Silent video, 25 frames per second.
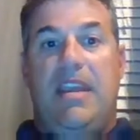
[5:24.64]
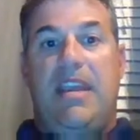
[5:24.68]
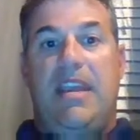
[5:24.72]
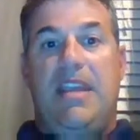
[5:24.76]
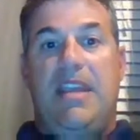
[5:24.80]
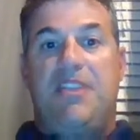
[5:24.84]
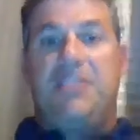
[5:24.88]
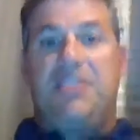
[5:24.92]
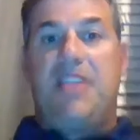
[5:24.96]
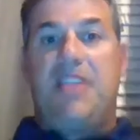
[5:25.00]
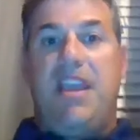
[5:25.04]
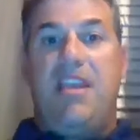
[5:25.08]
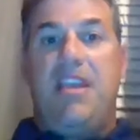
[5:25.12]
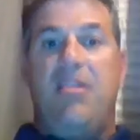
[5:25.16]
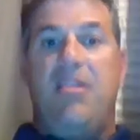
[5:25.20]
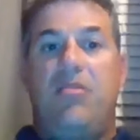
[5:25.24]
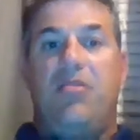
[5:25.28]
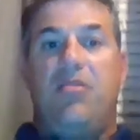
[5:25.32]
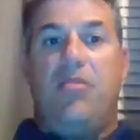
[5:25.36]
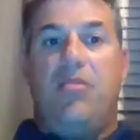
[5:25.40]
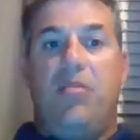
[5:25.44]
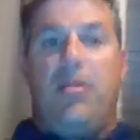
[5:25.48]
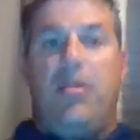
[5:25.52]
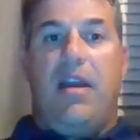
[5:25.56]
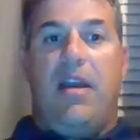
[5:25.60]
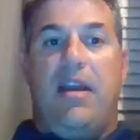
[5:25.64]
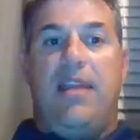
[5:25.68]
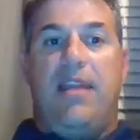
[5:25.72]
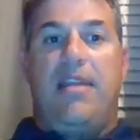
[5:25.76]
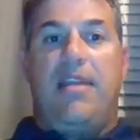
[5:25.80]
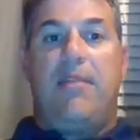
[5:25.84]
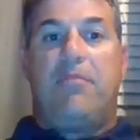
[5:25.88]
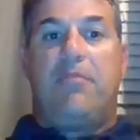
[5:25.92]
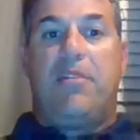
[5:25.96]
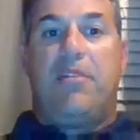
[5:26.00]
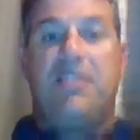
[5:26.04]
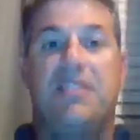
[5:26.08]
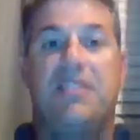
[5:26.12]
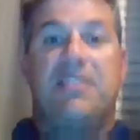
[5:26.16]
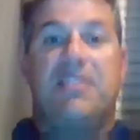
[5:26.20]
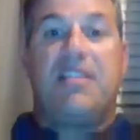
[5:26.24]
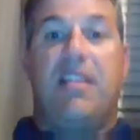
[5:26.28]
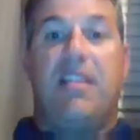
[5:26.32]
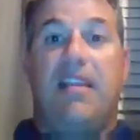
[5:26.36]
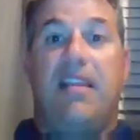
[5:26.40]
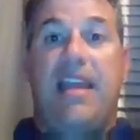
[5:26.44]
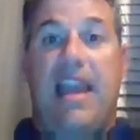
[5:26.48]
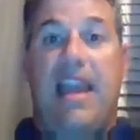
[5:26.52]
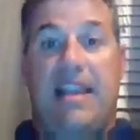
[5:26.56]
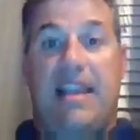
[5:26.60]
each day you do, that brings us
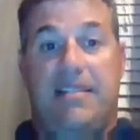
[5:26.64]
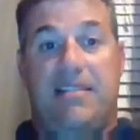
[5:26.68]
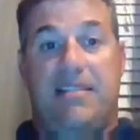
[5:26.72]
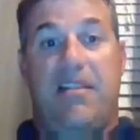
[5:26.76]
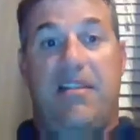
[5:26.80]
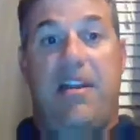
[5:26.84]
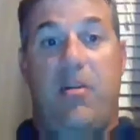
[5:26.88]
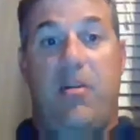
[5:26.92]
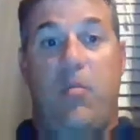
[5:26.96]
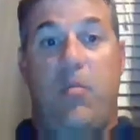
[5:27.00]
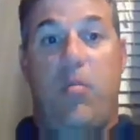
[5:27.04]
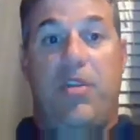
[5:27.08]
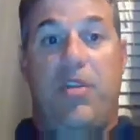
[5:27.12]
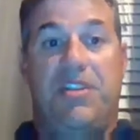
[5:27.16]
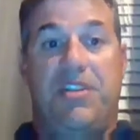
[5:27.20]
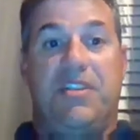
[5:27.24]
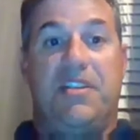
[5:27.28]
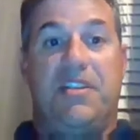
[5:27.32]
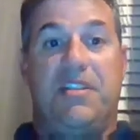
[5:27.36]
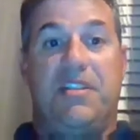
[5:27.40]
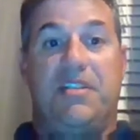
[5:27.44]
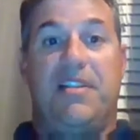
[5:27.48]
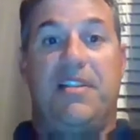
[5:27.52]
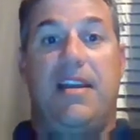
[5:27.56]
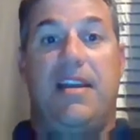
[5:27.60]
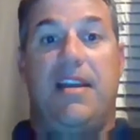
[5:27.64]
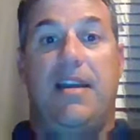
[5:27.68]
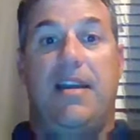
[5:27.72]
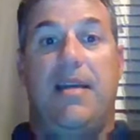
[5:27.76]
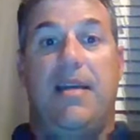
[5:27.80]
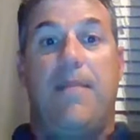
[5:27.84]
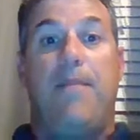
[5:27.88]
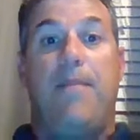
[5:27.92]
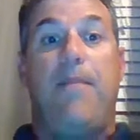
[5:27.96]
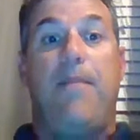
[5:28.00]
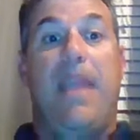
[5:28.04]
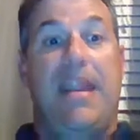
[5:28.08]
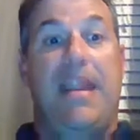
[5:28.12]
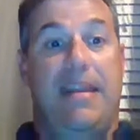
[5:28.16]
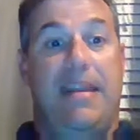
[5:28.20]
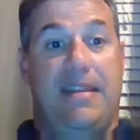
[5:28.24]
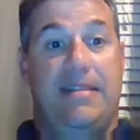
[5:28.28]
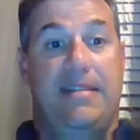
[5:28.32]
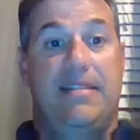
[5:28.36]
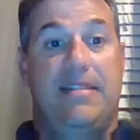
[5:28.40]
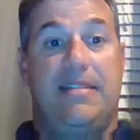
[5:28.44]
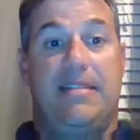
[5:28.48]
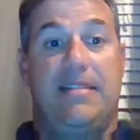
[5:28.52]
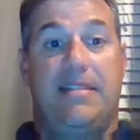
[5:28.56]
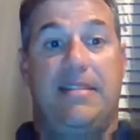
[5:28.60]
to the last item, which is
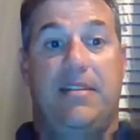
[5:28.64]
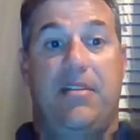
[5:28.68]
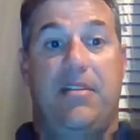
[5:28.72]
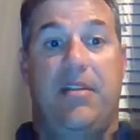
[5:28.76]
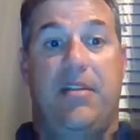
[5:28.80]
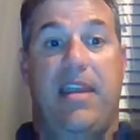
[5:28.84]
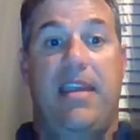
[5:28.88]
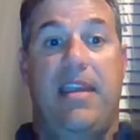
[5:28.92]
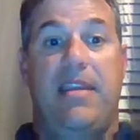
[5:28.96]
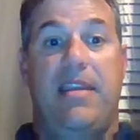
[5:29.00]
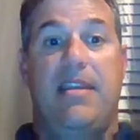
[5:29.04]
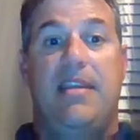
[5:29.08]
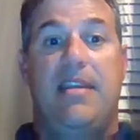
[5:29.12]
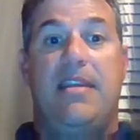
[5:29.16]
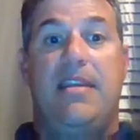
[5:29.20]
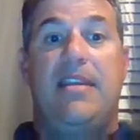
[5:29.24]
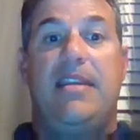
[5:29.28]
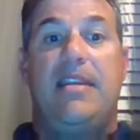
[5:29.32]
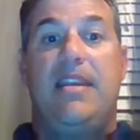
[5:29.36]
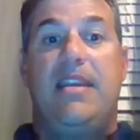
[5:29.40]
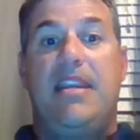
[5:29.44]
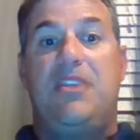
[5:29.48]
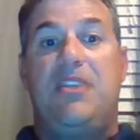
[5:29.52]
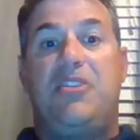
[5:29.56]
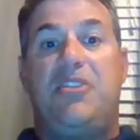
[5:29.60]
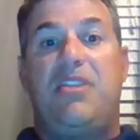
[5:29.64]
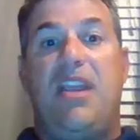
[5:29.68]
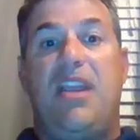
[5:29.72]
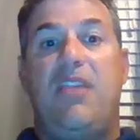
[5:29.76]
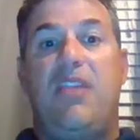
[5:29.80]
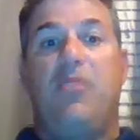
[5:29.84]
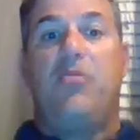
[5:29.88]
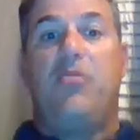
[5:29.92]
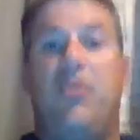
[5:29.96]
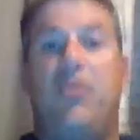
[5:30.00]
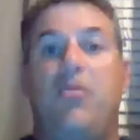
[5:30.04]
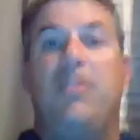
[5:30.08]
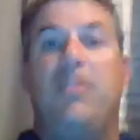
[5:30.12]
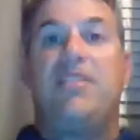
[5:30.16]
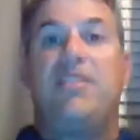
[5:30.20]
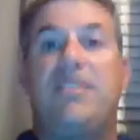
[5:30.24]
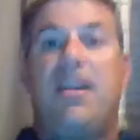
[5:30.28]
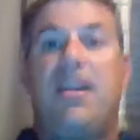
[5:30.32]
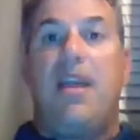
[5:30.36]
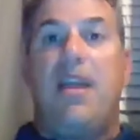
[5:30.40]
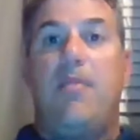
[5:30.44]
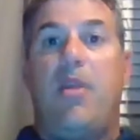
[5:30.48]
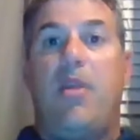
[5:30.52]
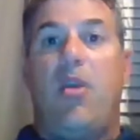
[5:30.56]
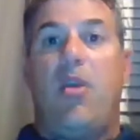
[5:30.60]
maintenance. Okay, each day you'll do an
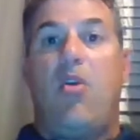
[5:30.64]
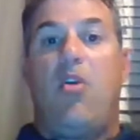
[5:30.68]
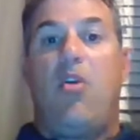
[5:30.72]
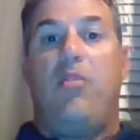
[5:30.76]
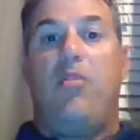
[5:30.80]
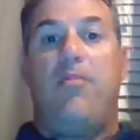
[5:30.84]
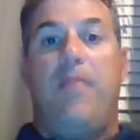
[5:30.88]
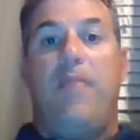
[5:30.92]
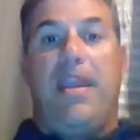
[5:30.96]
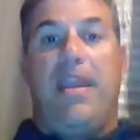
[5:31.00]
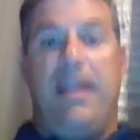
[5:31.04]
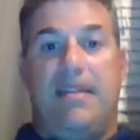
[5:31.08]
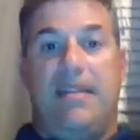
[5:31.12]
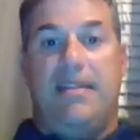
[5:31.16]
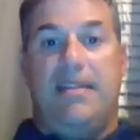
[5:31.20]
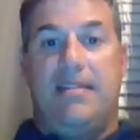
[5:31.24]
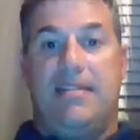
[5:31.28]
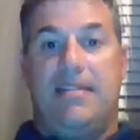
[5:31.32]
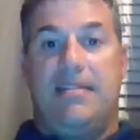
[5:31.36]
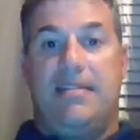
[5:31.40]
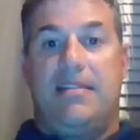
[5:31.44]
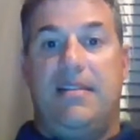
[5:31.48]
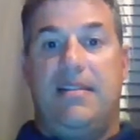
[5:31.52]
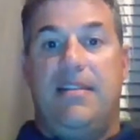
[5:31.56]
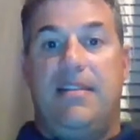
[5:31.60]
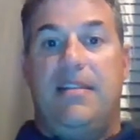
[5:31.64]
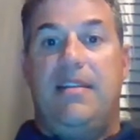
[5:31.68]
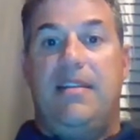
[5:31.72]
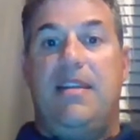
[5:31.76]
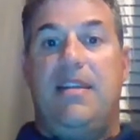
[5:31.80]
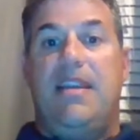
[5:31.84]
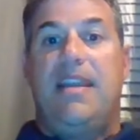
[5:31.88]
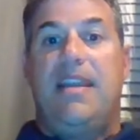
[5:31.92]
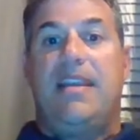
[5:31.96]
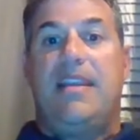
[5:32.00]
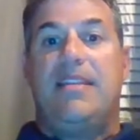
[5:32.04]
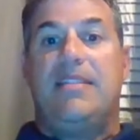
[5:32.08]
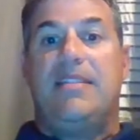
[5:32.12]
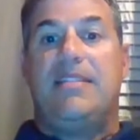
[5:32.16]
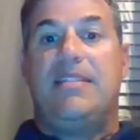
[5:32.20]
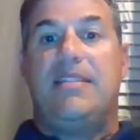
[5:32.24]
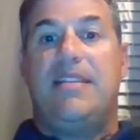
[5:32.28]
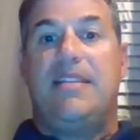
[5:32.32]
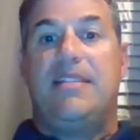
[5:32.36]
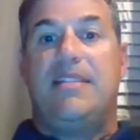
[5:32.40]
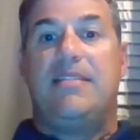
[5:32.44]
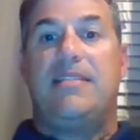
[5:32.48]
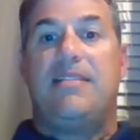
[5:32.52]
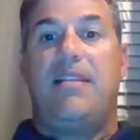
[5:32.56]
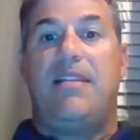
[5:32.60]
assignment called maintenance. It
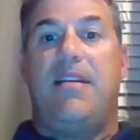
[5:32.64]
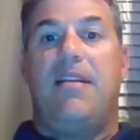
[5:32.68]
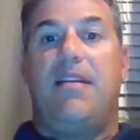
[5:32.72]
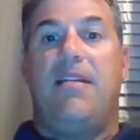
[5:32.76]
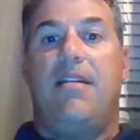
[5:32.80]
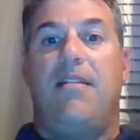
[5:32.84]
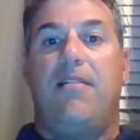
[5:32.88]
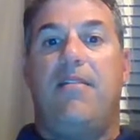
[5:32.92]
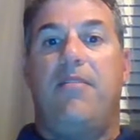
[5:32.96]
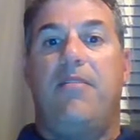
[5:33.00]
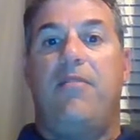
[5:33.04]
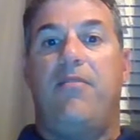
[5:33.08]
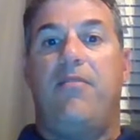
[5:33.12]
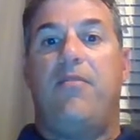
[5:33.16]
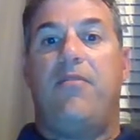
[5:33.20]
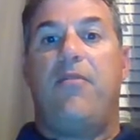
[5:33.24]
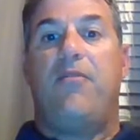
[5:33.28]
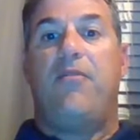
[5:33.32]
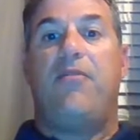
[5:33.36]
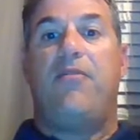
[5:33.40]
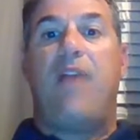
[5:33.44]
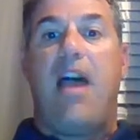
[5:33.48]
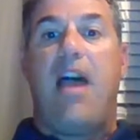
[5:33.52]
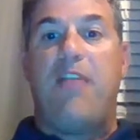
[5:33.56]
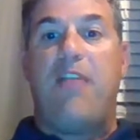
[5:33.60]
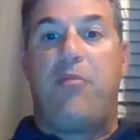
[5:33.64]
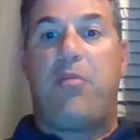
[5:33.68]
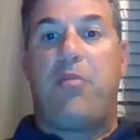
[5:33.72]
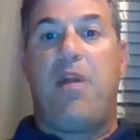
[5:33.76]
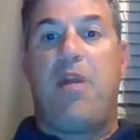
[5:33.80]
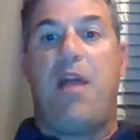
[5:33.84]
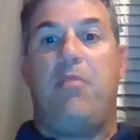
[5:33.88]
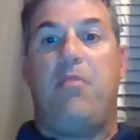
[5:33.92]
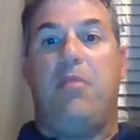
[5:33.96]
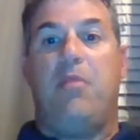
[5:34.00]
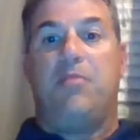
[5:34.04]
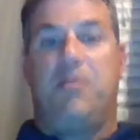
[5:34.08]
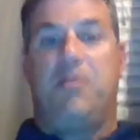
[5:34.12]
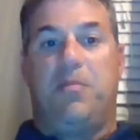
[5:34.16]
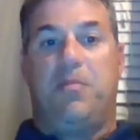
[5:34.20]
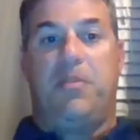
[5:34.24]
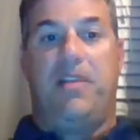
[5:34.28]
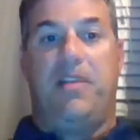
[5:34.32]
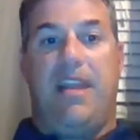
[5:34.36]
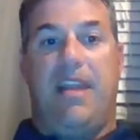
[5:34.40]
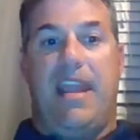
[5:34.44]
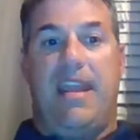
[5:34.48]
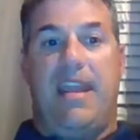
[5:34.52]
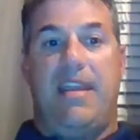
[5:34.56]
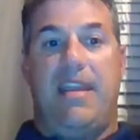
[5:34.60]
consists of 5 problems
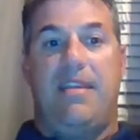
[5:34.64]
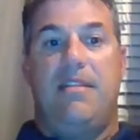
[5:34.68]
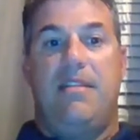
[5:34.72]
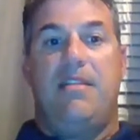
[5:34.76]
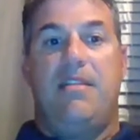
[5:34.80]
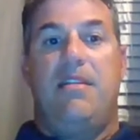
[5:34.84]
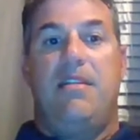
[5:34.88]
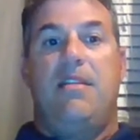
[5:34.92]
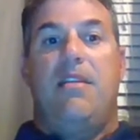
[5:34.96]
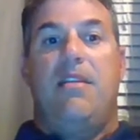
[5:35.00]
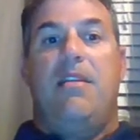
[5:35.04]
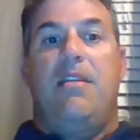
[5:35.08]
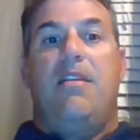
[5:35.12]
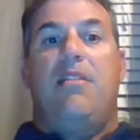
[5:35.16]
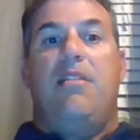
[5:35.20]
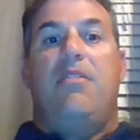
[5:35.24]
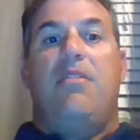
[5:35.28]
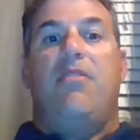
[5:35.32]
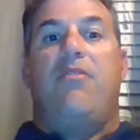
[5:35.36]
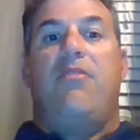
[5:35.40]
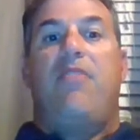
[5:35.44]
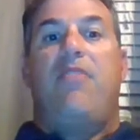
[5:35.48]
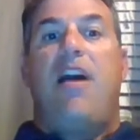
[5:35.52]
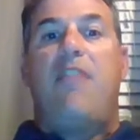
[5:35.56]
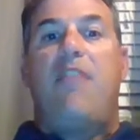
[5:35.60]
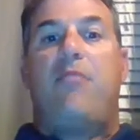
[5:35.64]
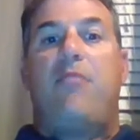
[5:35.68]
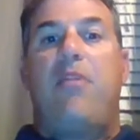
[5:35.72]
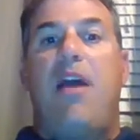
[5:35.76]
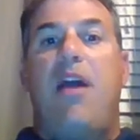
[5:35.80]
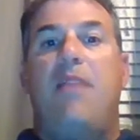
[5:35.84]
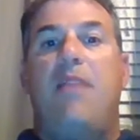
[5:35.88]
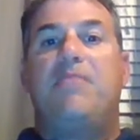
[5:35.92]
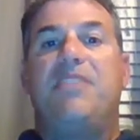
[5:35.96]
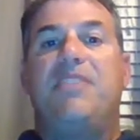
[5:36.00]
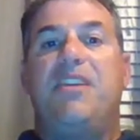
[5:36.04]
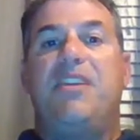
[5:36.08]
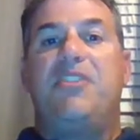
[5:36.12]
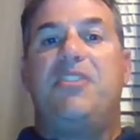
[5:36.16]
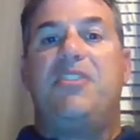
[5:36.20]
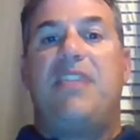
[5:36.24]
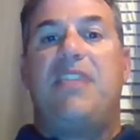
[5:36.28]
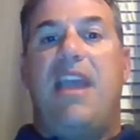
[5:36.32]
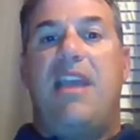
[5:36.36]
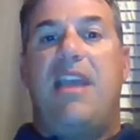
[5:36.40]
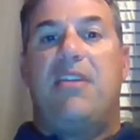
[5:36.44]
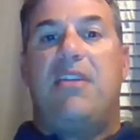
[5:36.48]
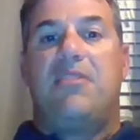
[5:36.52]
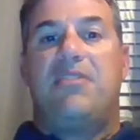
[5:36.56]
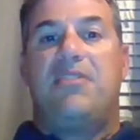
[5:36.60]
per day. The 5 problems each
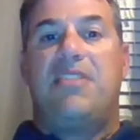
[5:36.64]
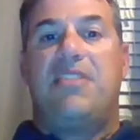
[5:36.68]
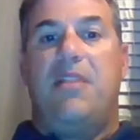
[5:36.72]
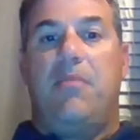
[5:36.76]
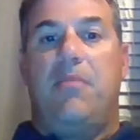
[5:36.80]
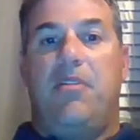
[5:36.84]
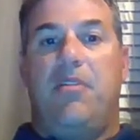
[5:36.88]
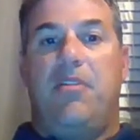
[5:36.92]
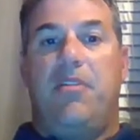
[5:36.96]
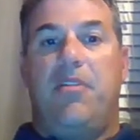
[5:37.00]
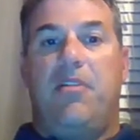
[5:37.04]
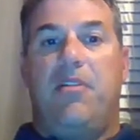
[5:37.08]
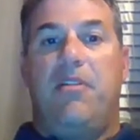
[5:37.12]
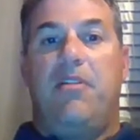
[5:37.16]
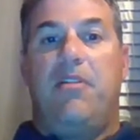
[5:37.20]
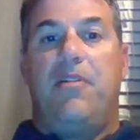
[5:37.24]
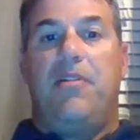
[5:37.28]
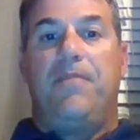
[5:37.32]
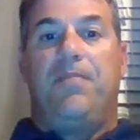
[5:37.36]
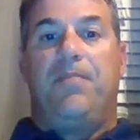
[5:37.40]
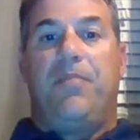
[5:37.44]
day are similar